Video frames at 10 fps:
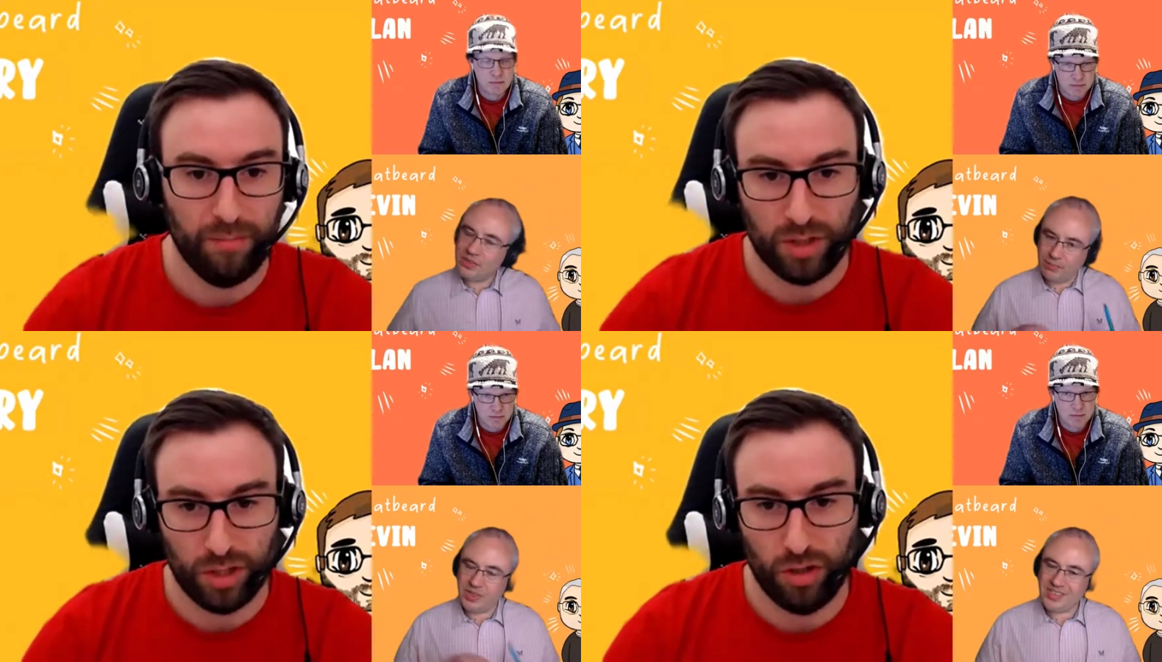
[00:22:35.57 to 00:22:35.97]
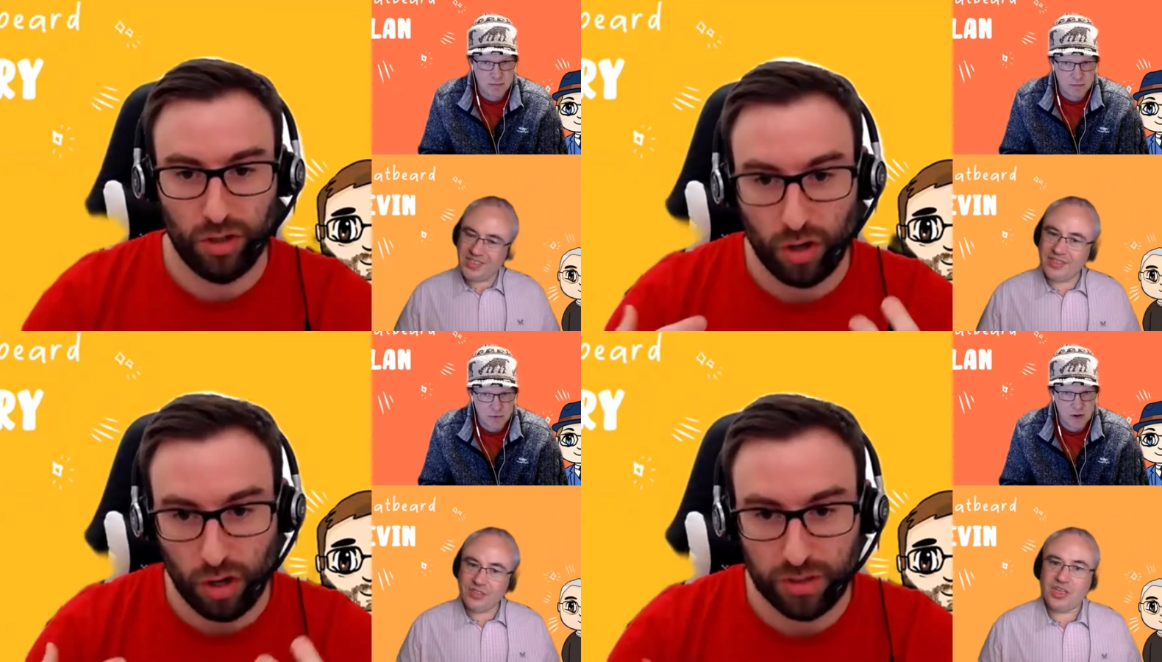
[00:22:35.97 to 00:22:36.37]
Speaker 1: you're
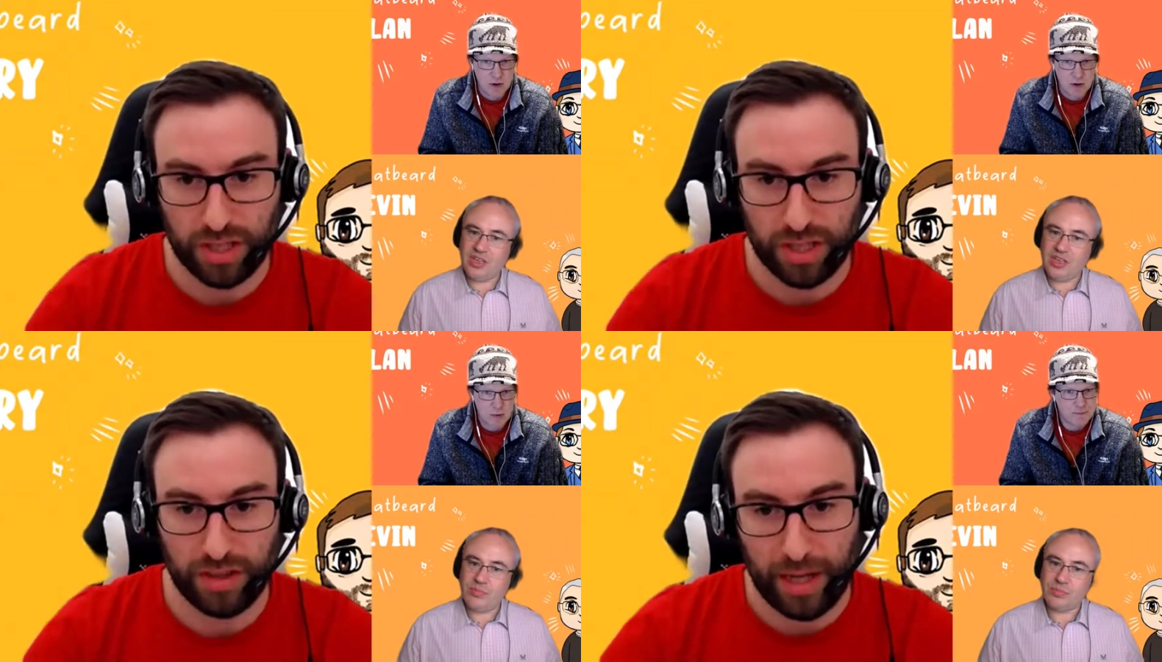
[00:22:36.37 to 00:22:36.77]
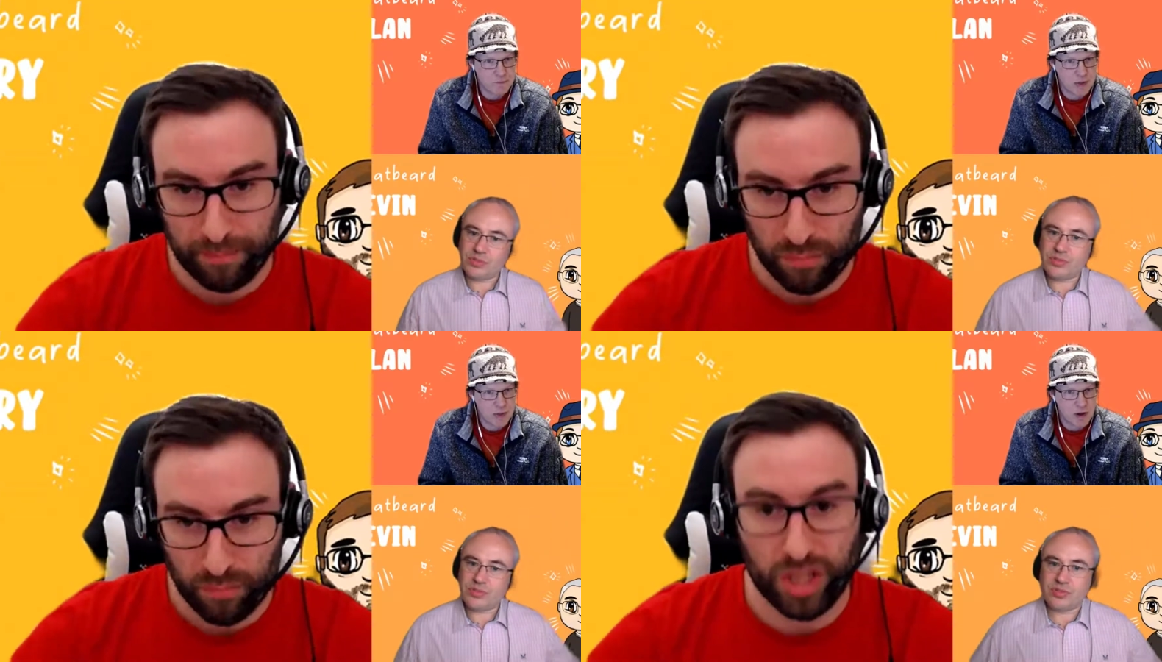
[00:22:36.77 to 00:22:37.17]
hosting teams.
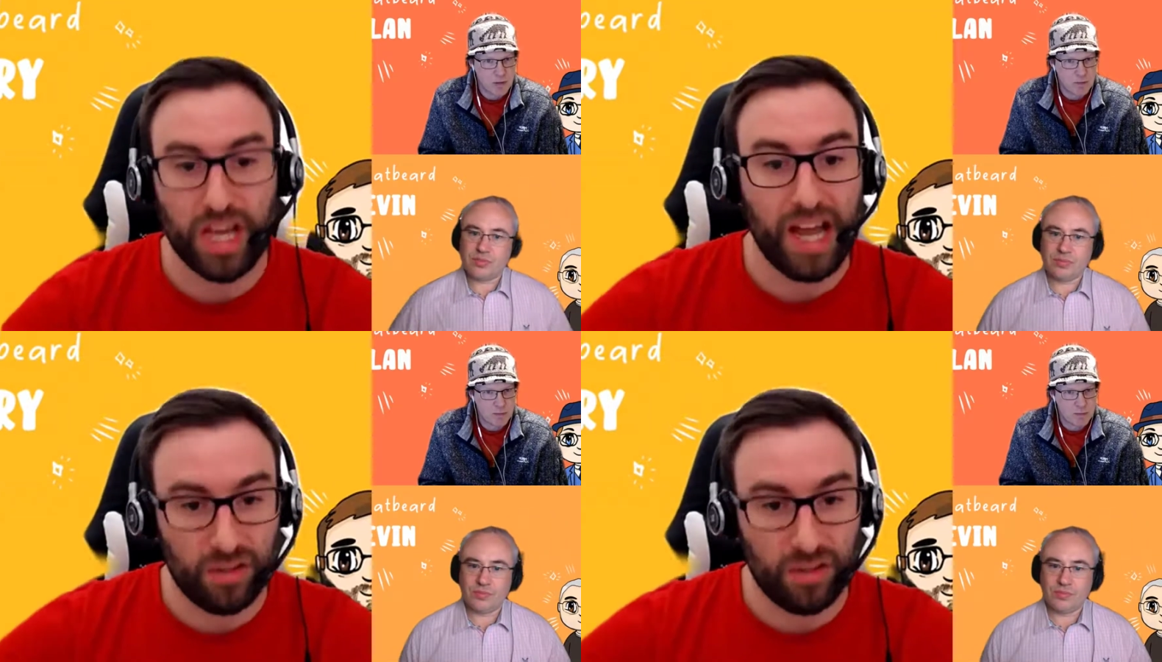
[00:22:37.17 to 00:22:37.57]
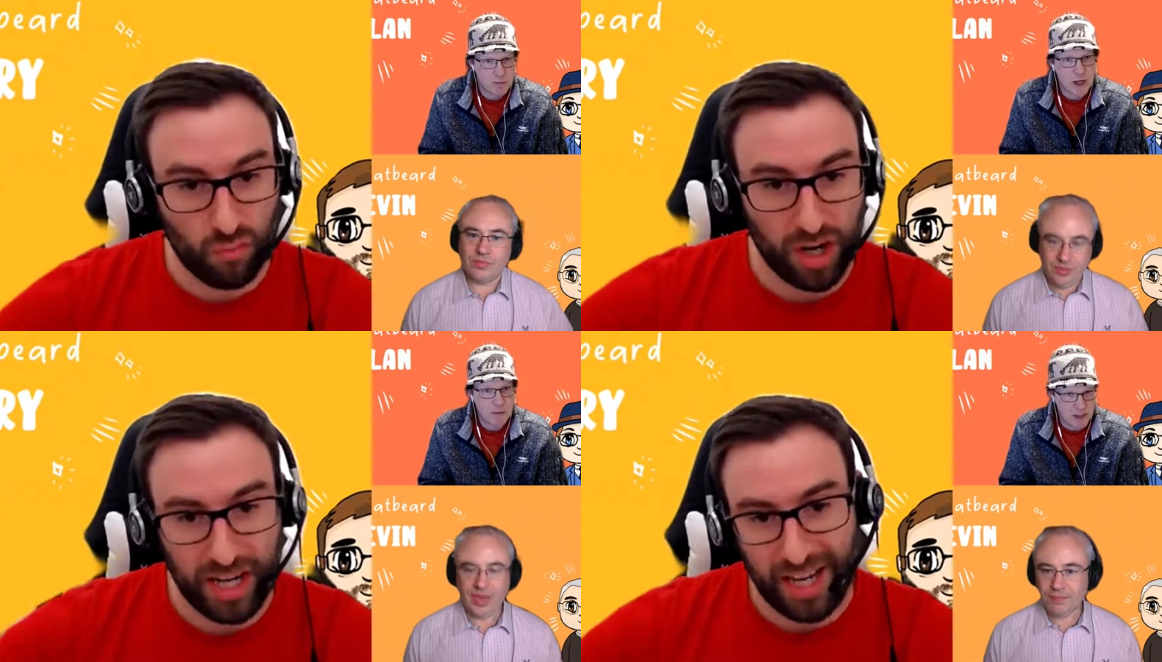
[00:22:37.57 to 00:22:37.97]
that. But yeah, it's
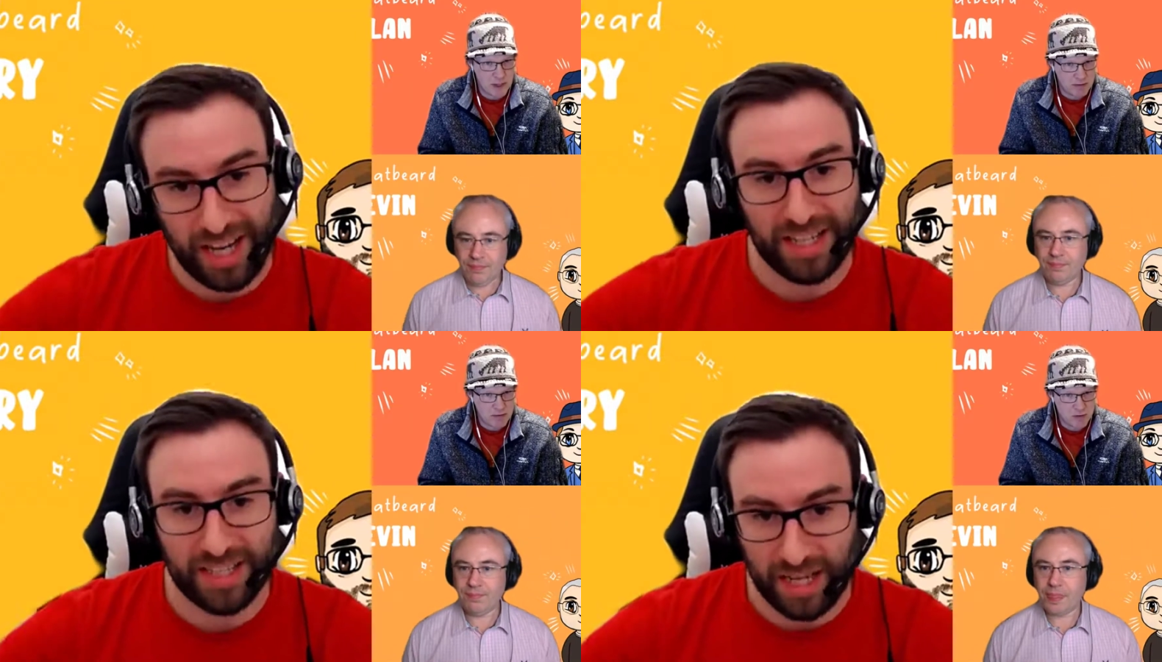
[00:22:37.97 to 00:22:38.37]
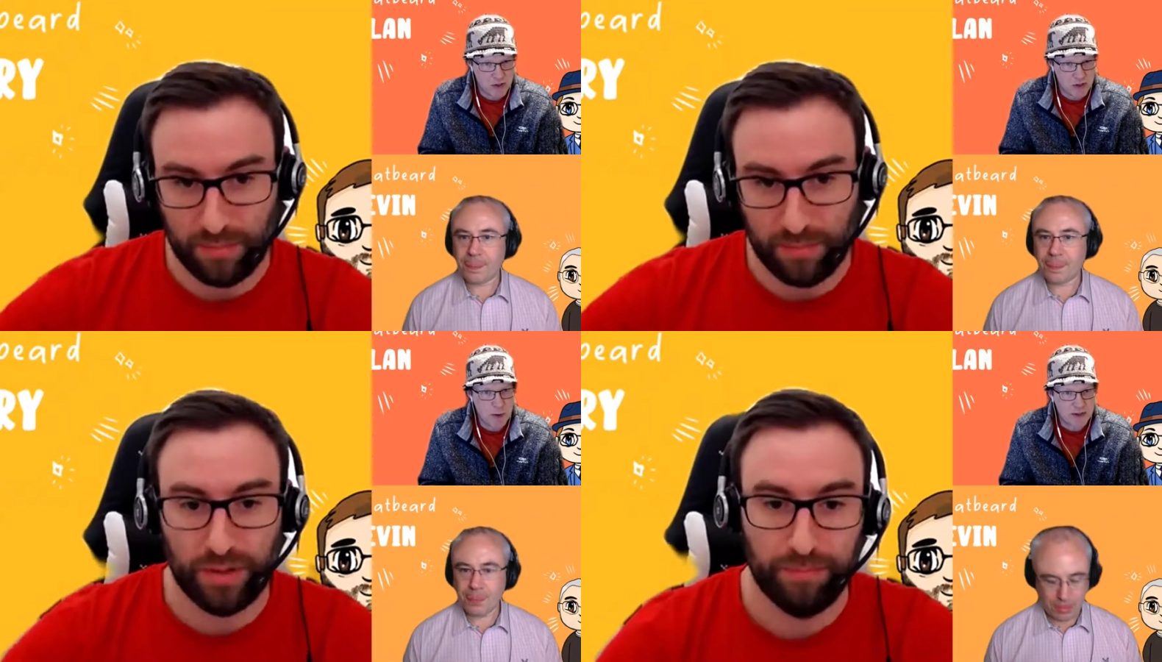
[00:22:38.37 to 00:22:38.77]
running but, yeah, in
Speaker 2: Teams.
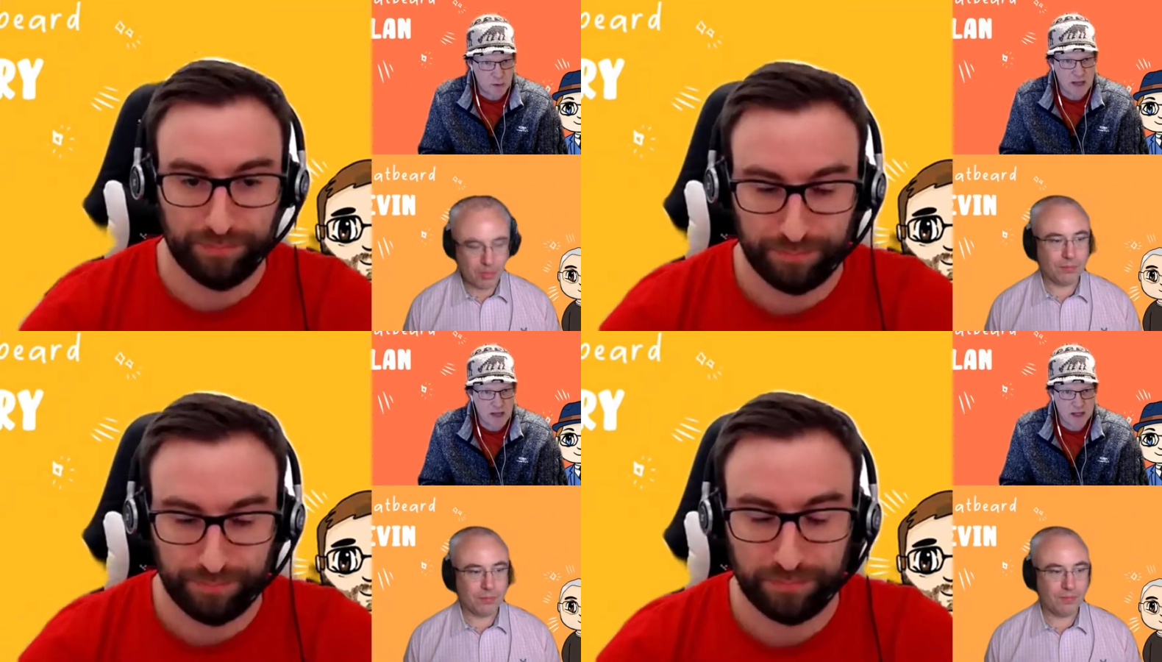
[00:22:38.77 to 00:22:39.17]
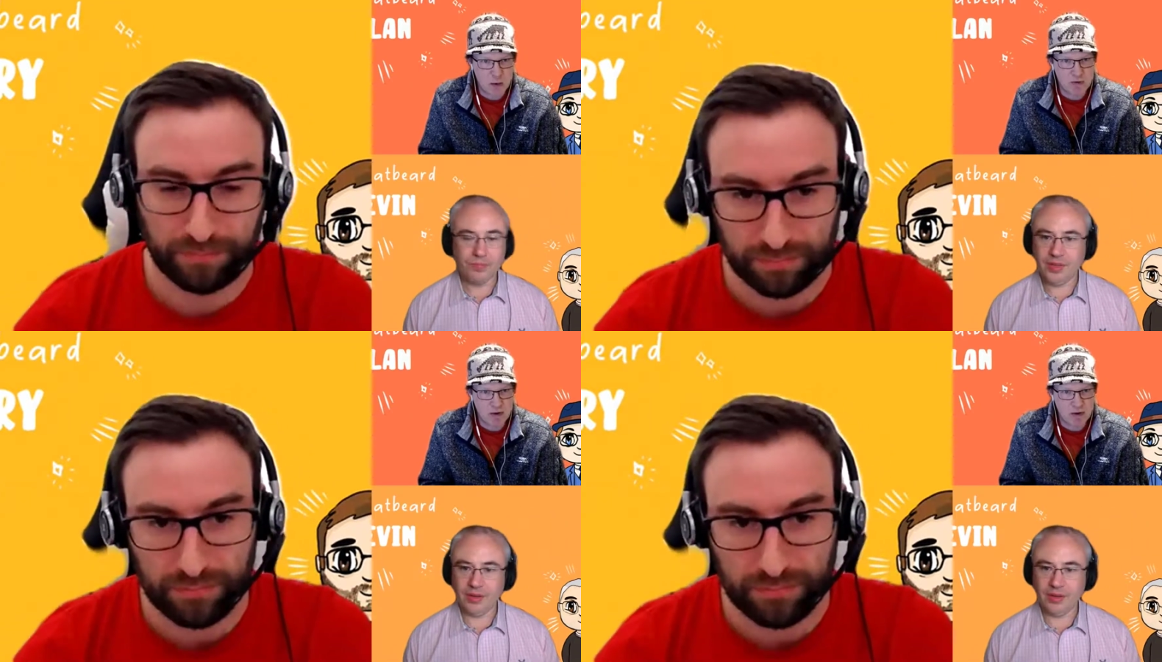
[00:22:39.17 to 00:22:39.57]
So it's so
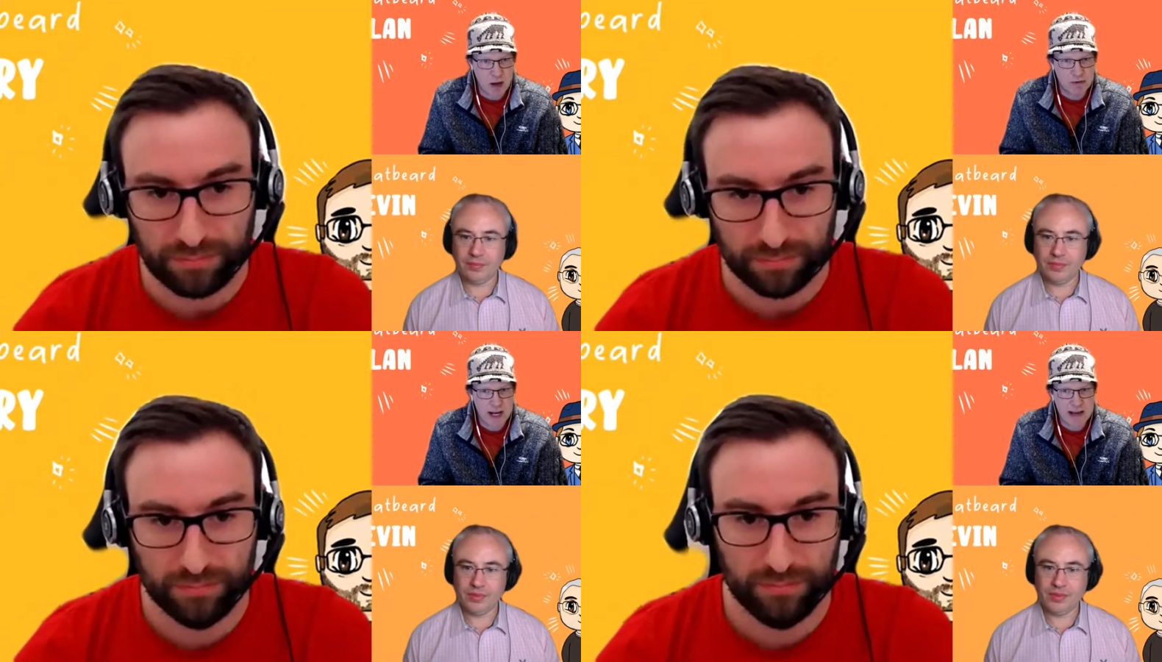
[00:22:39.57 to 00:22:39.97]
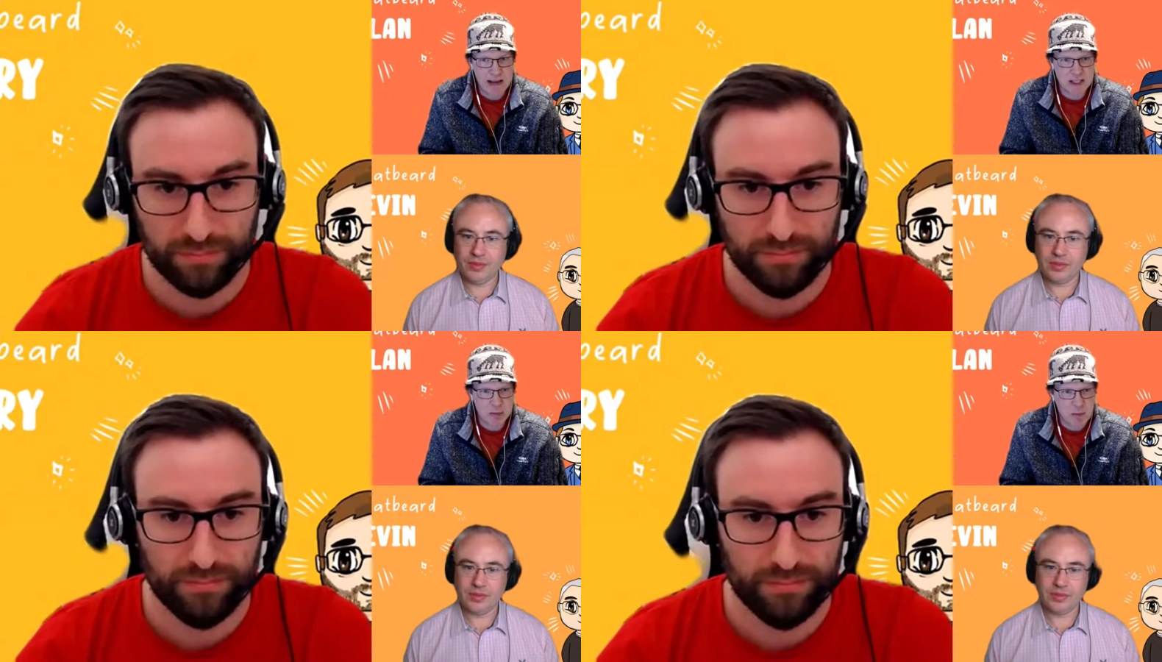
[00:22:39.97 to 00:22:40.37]
yeah. rather than having
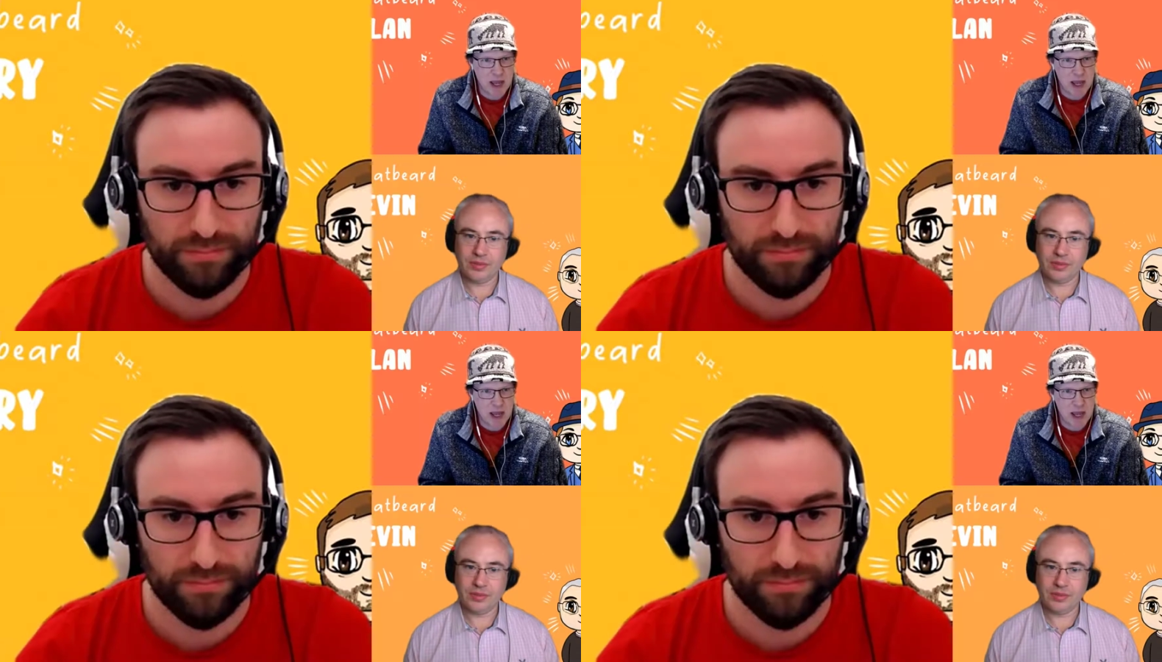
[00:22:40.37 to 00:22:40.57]
to embed